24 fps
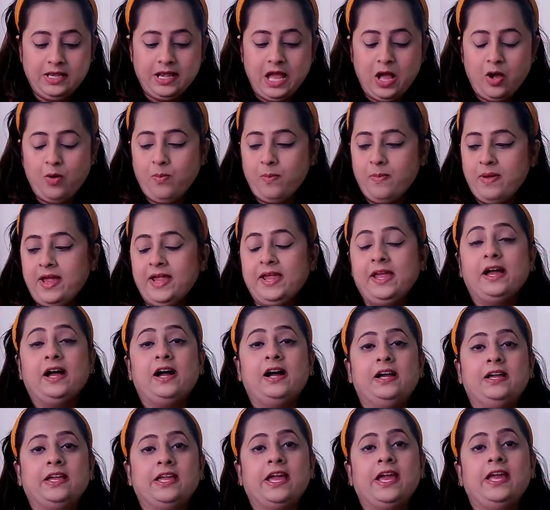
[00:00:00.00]
Now
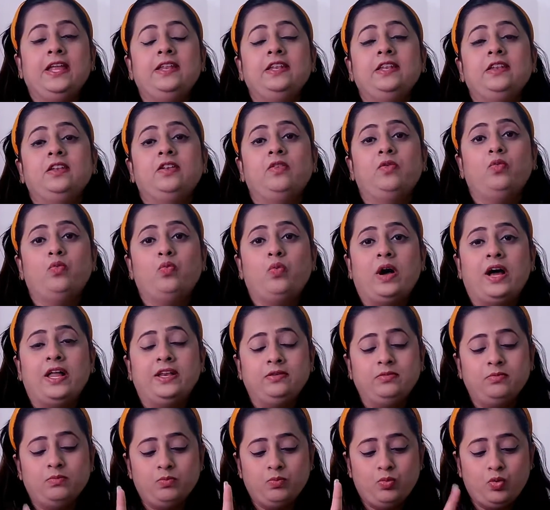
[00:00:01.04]
again
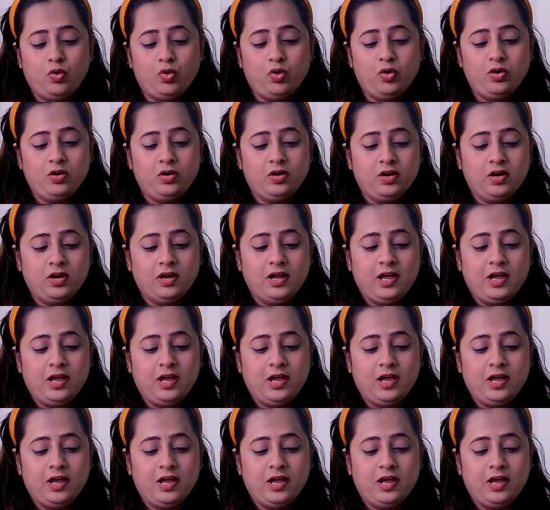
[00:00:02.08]
one more